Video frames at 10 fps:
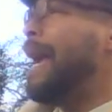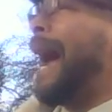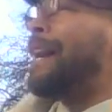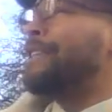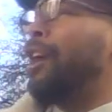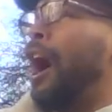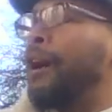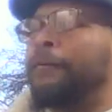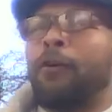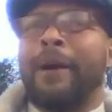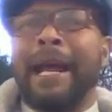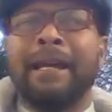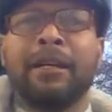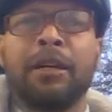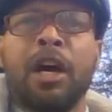as an
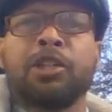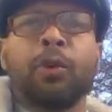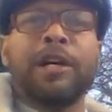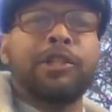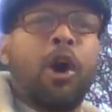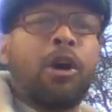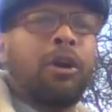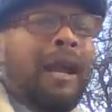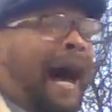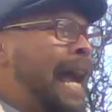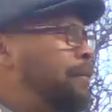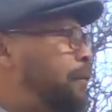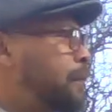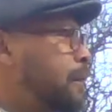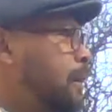offering to eternal life,
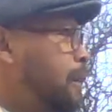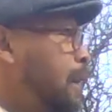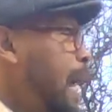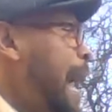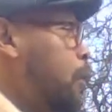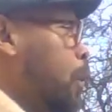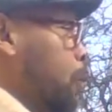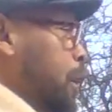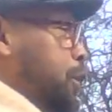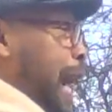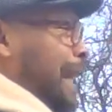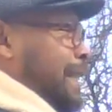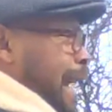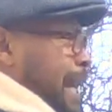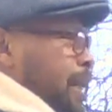and we
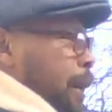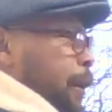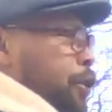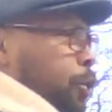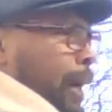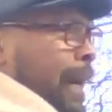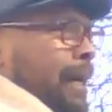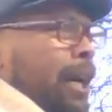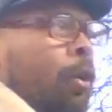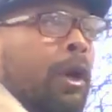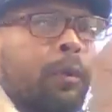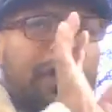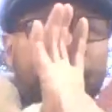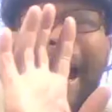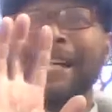rejected the tree, we
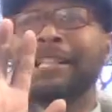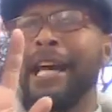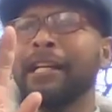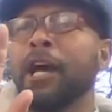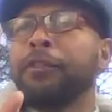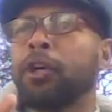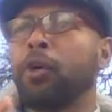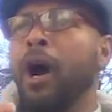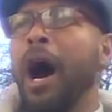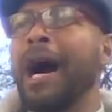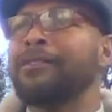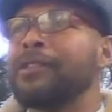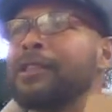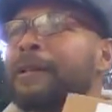rejected the cross,